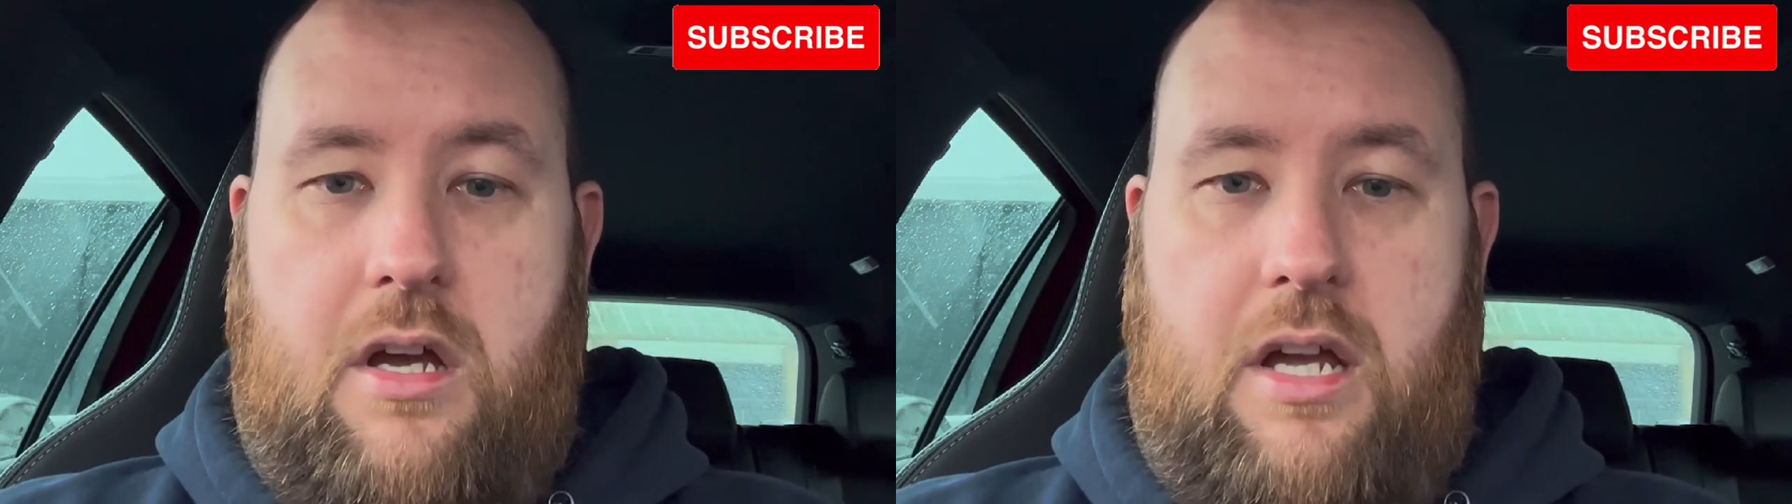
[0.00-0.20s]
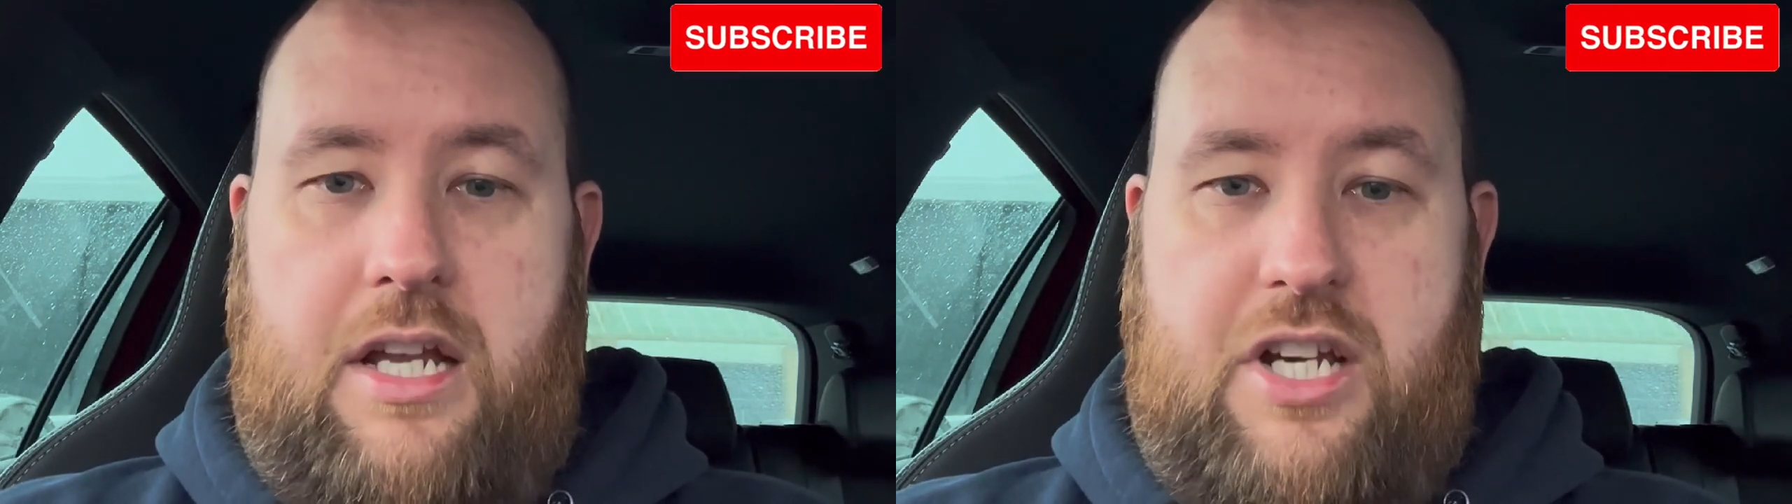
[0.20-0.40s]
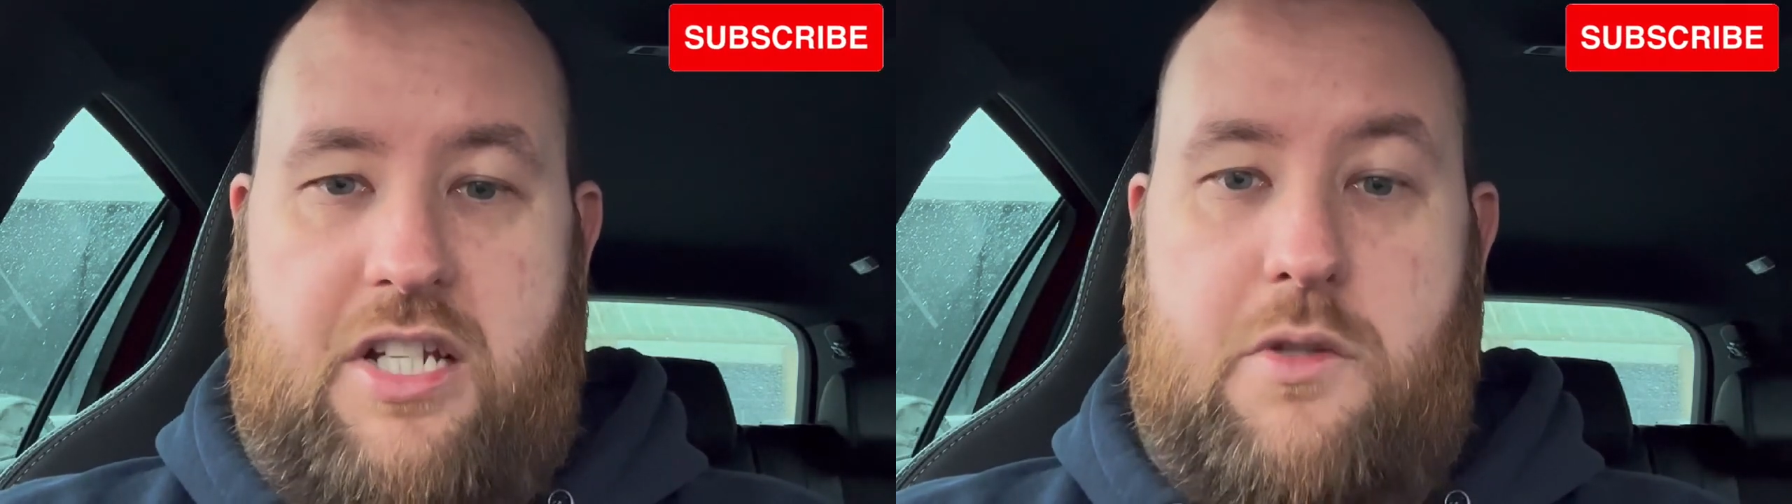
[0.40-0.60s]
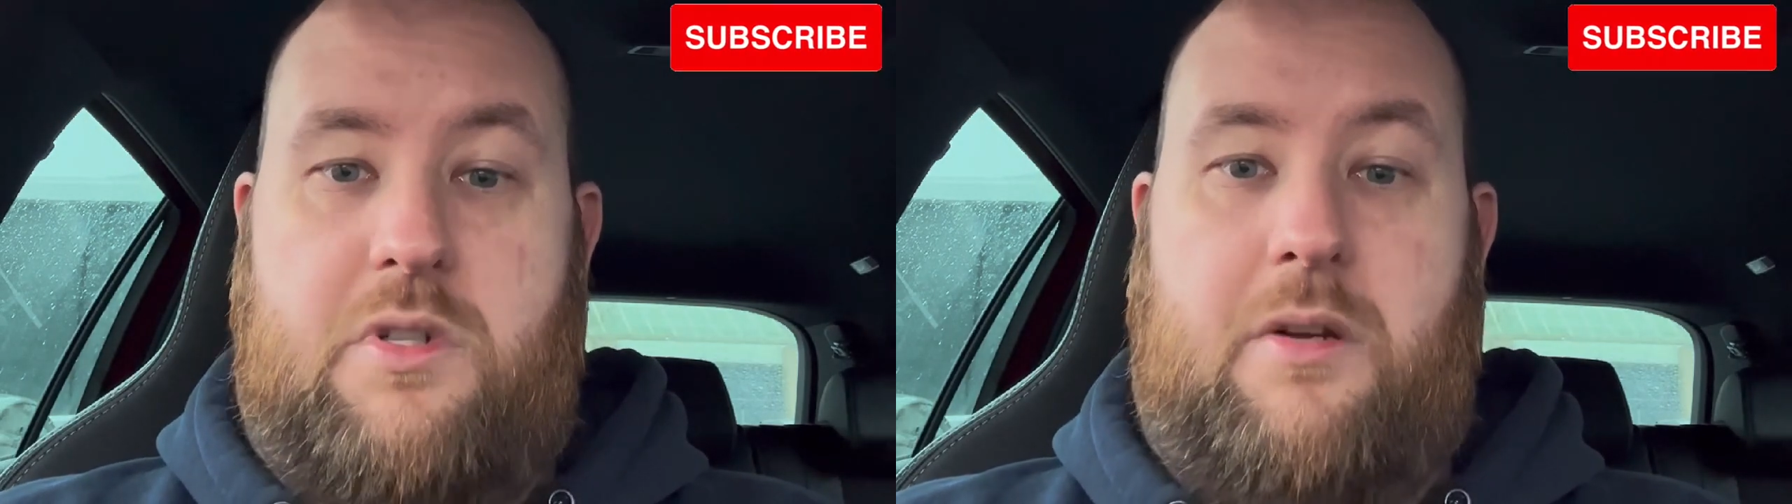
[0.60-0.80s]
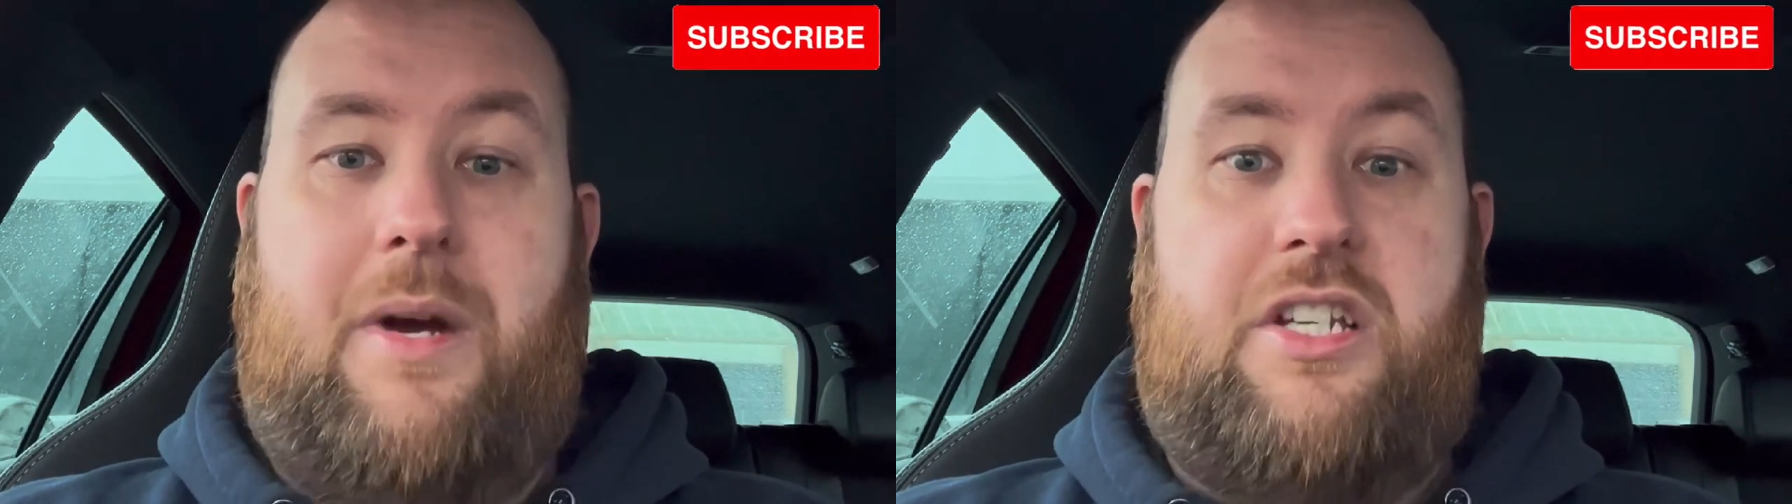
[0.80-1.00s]
injections, which
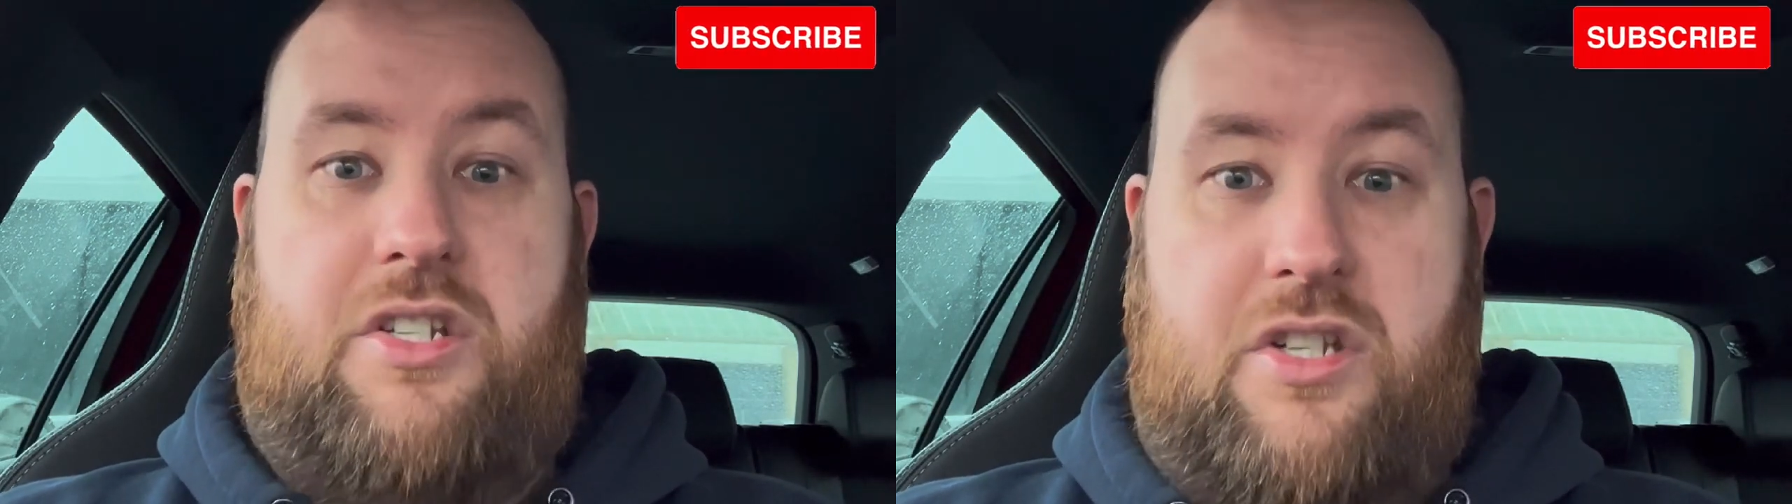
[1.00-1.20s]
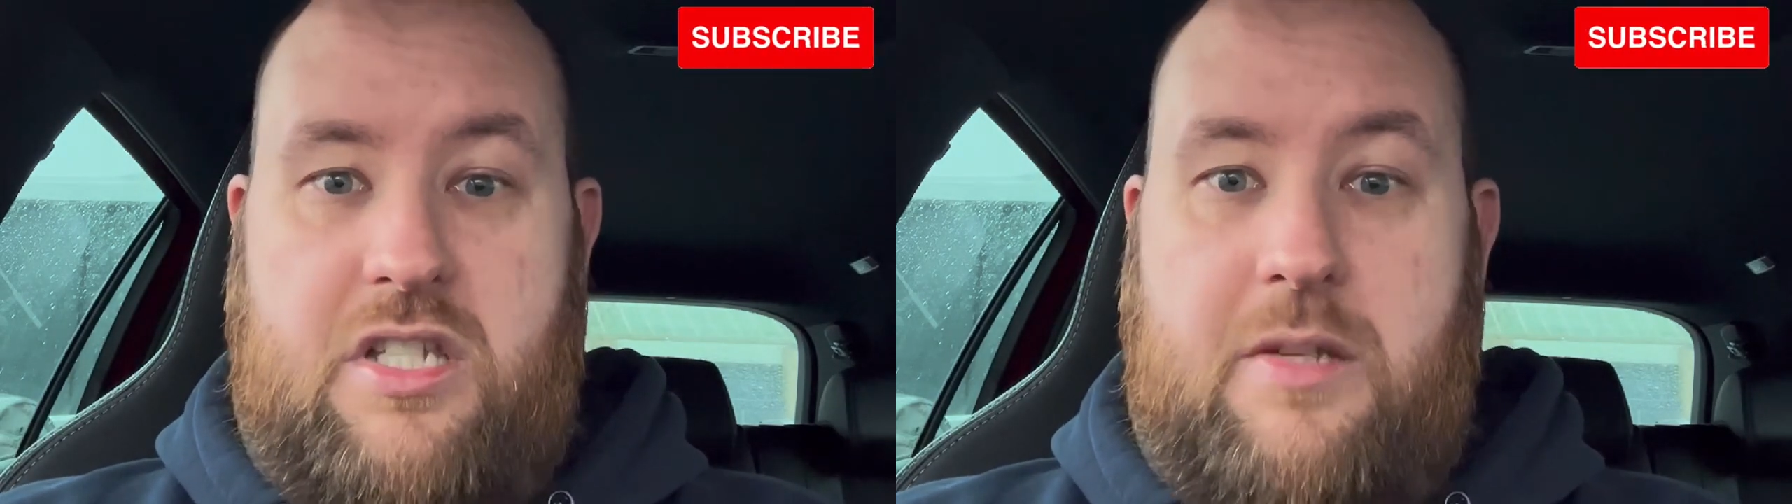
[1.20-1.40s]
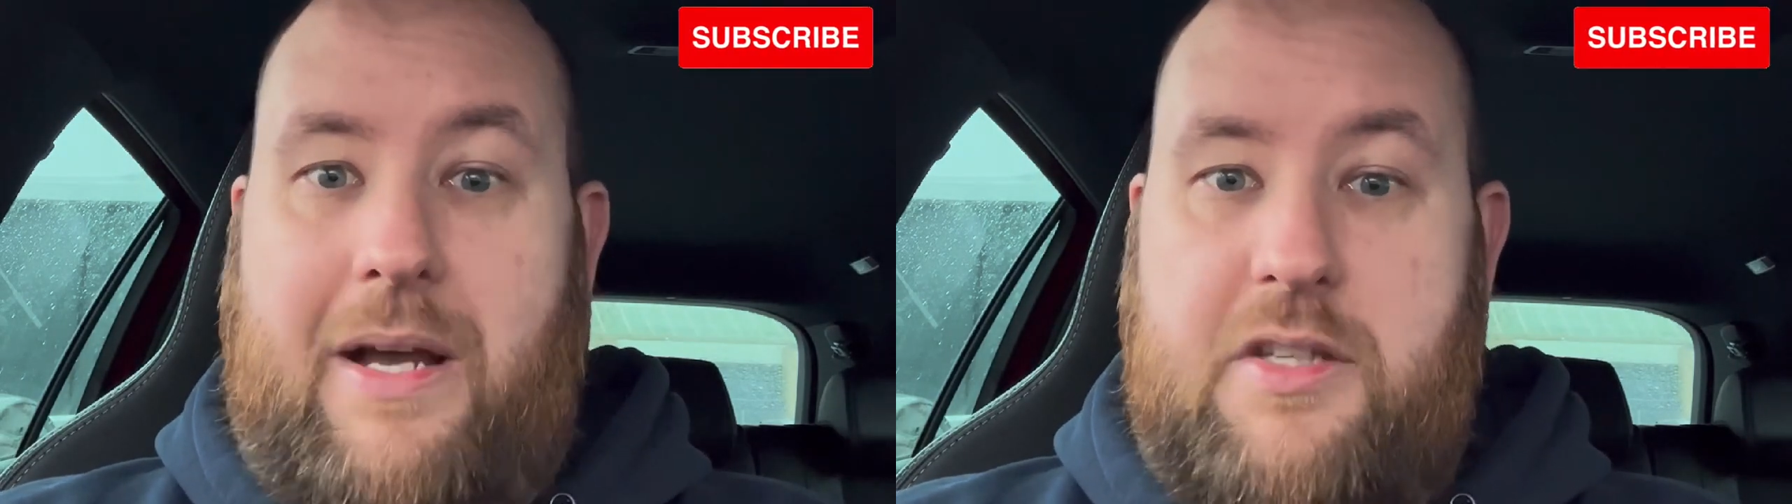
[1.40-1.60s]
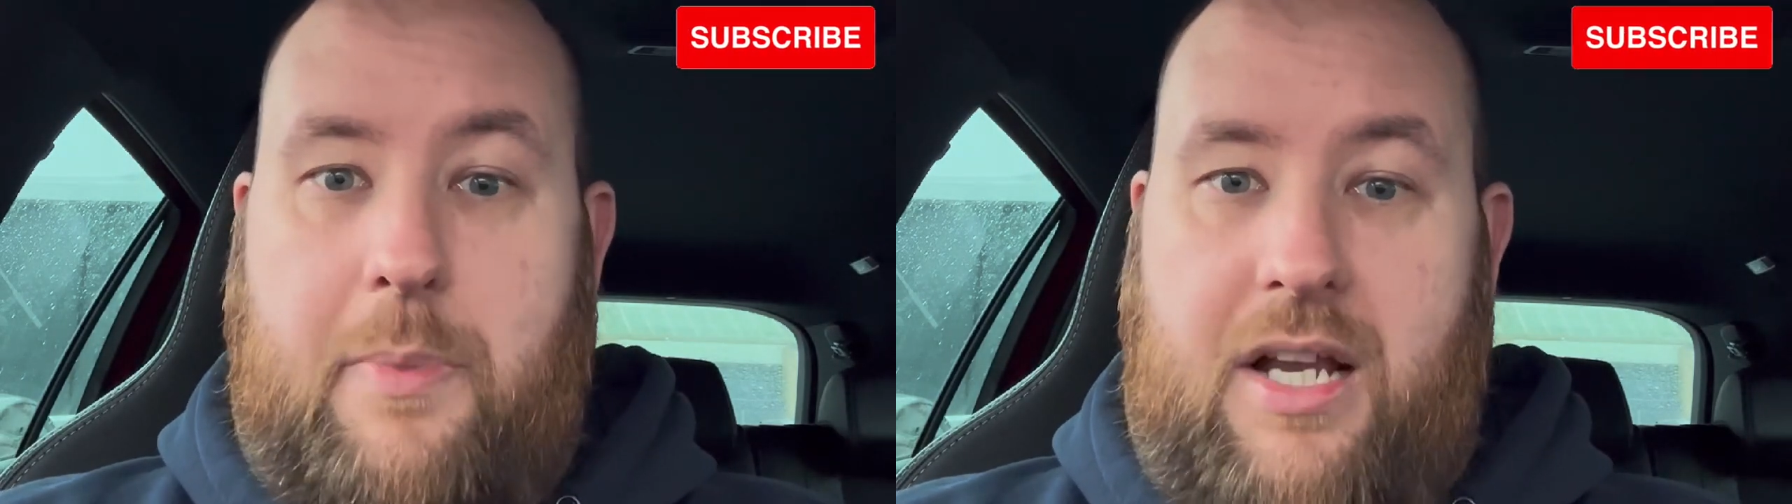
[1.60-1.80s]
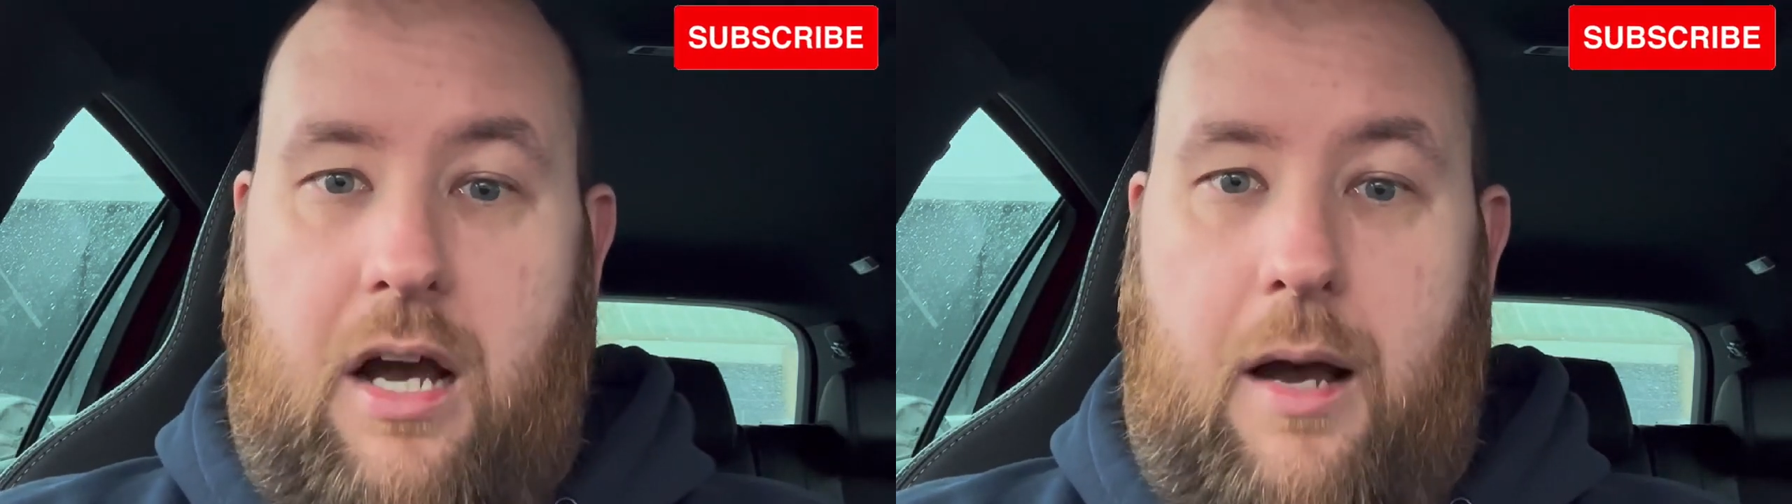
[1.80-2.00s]
I'm actually just about to
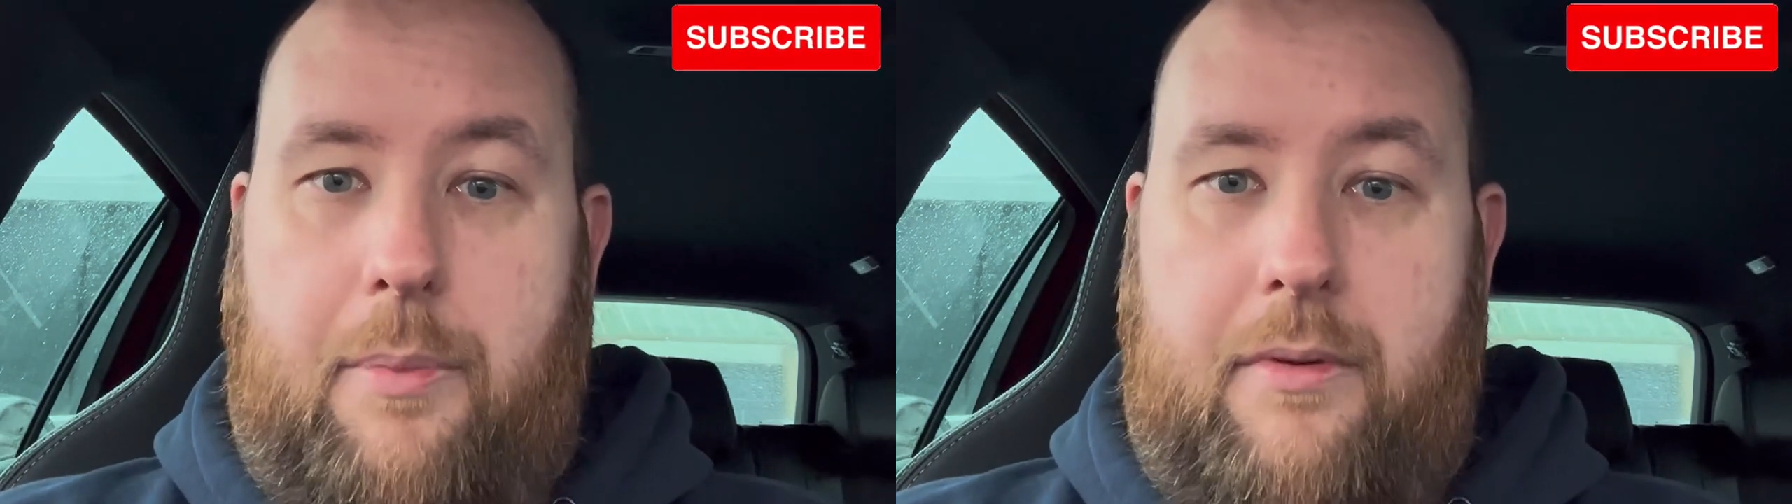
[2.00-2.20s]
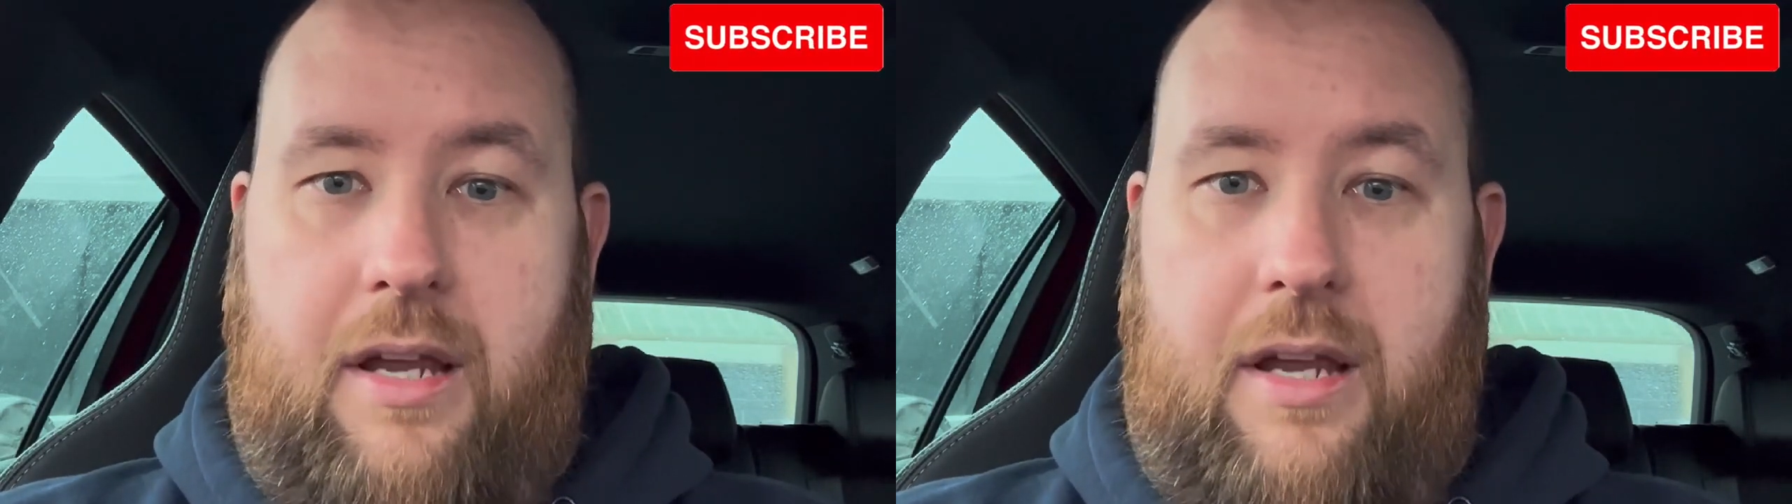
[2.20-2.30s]
pick up